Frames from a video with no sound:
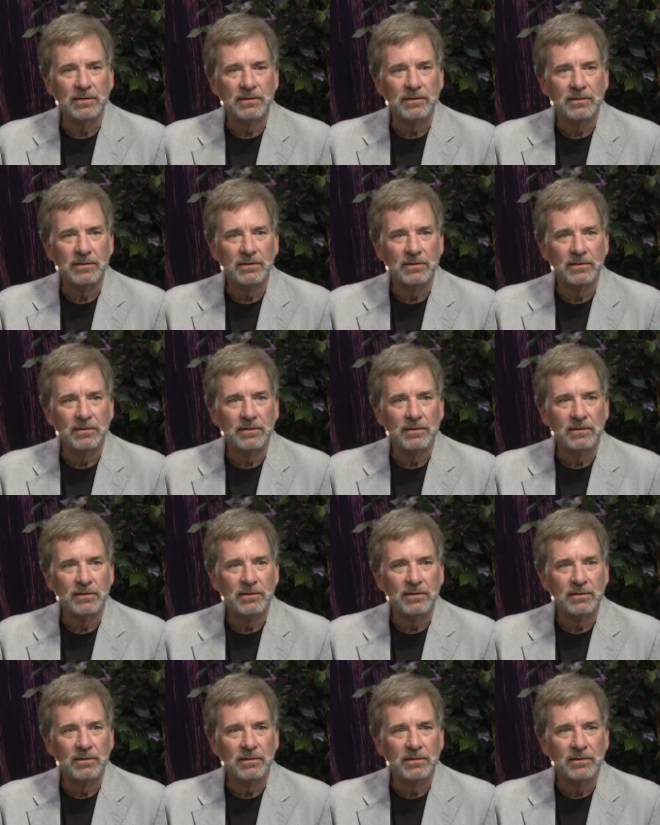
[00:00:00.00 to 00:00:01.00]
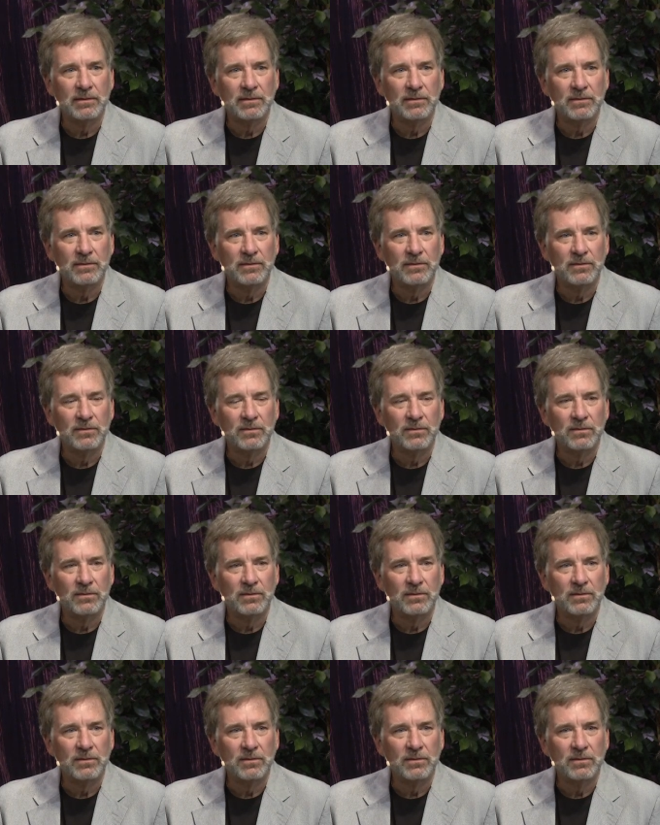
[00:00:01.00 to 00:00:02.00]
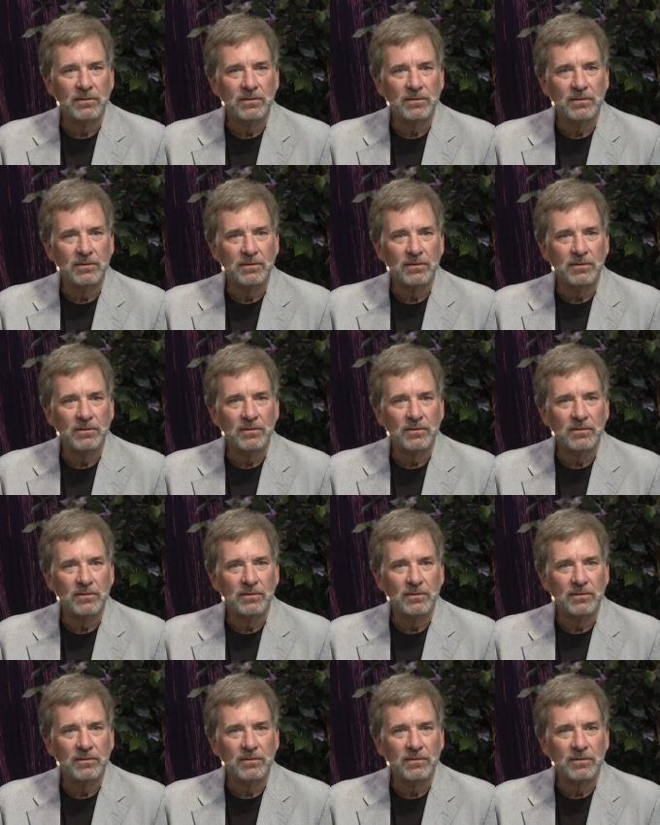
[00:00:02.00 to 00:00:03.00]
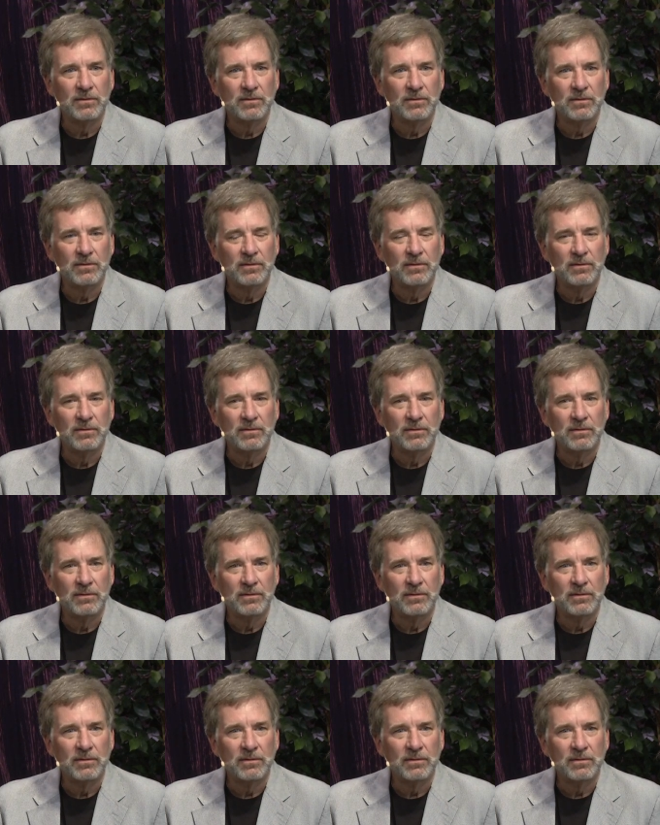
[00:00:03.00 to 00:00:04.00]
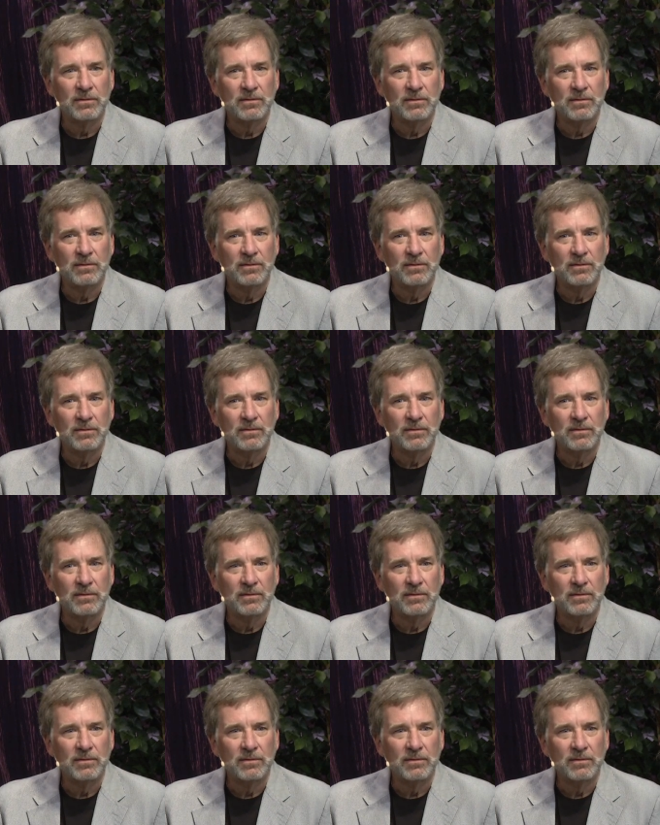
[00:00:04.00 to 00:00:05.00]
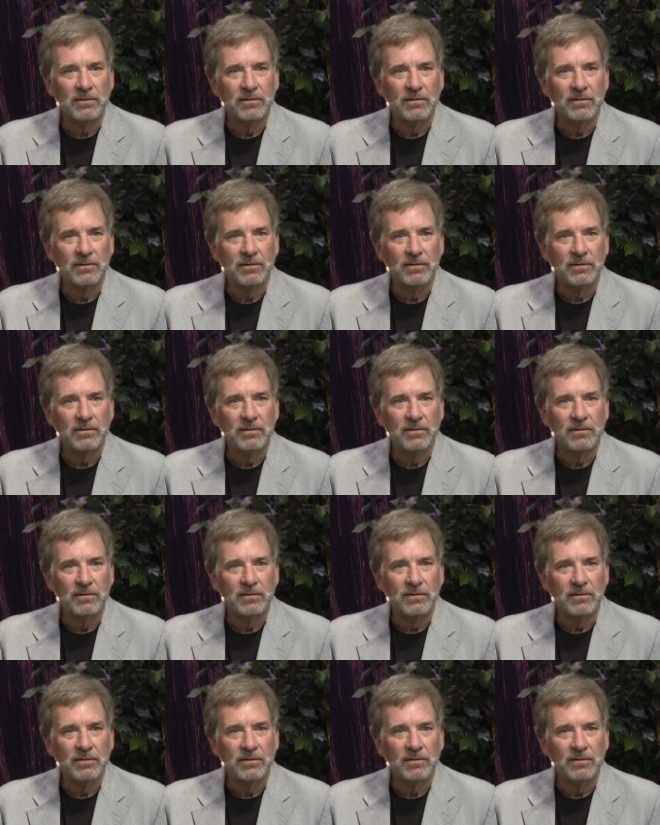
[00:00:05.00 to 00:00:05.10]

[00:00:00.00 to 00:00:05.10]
[no speech]